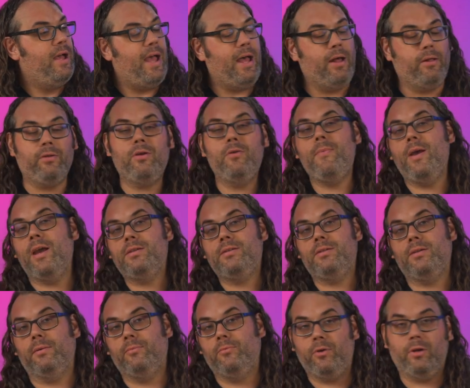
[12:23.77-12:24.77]
Elegoo makes
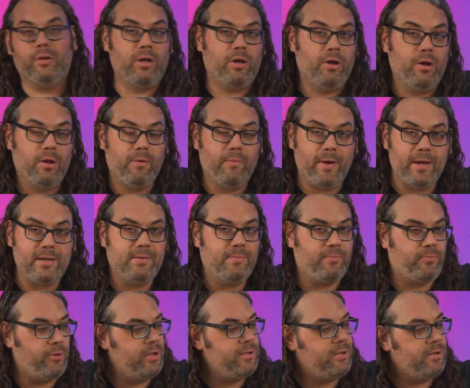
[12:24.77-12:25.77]
some really good resin
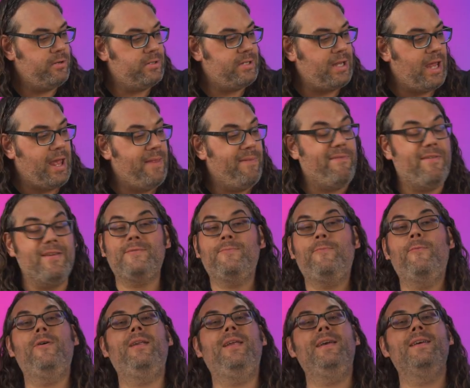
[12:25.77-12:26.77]
printers, and this
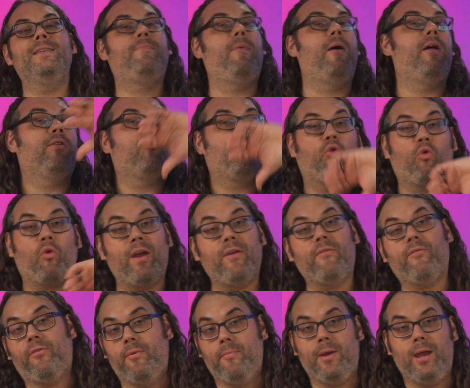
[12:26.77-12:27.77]
one has been
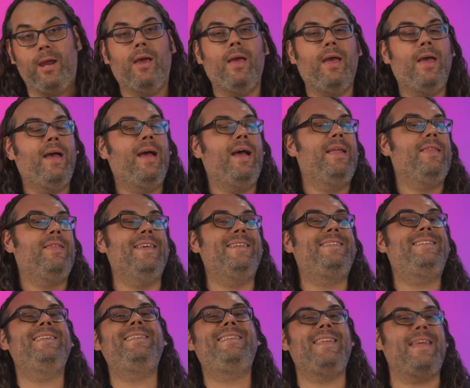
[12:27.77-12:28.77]
great for me.
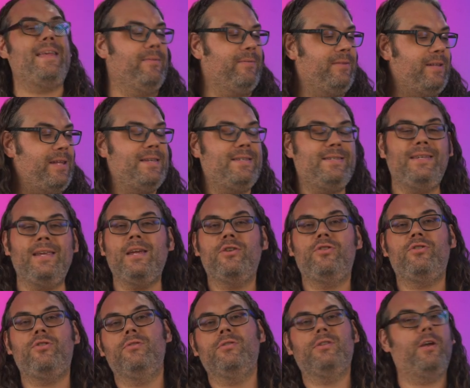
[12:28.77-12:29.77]
This is the least
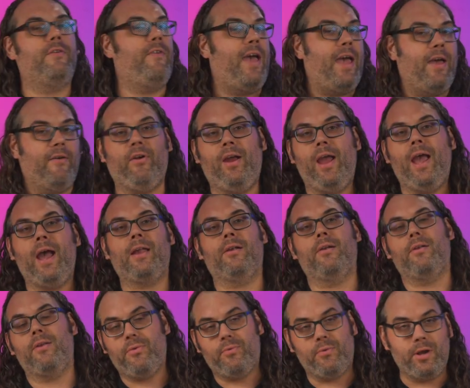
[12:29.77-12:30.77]
issues I've ever had
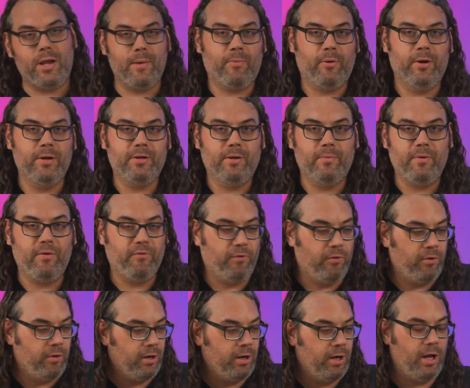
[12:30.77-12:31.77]
on a three D printer
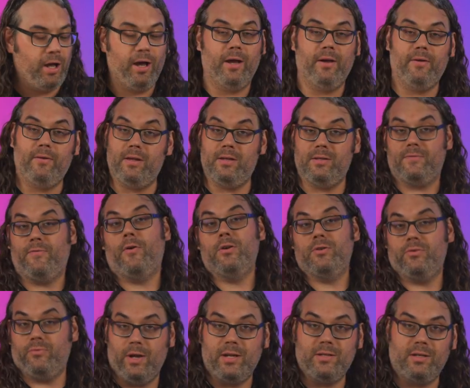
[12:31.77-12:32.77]
before, uh, as far
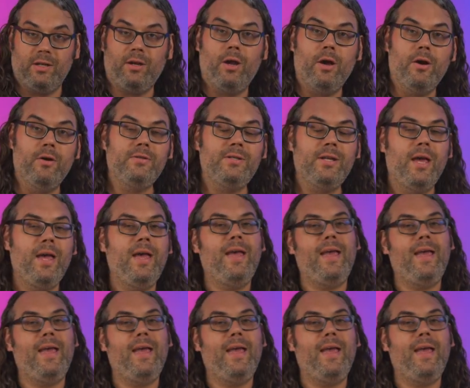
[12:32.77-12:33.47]
as resin goes.